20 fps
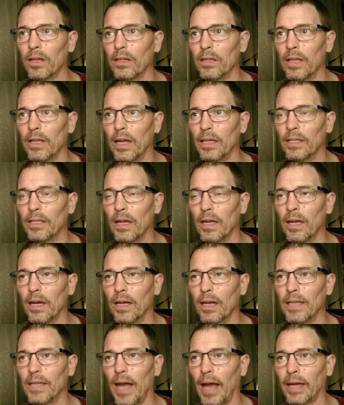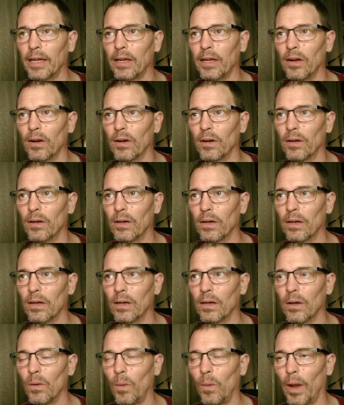they attack here.
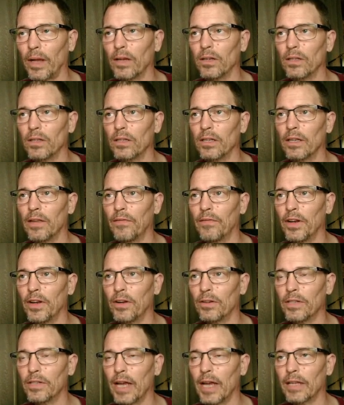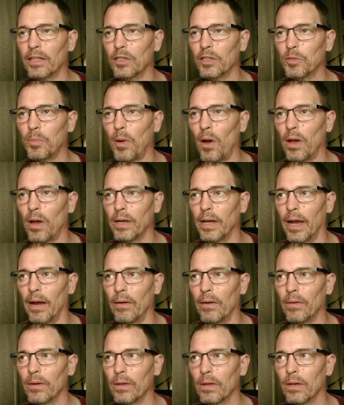Why couldn't the defender take this pawn
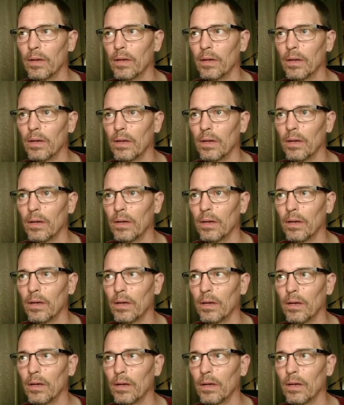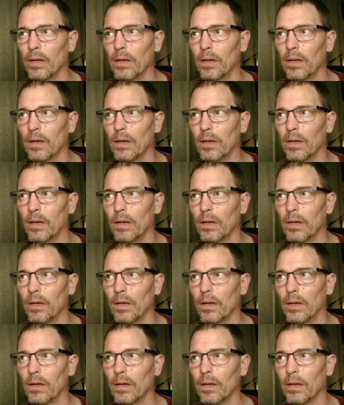now?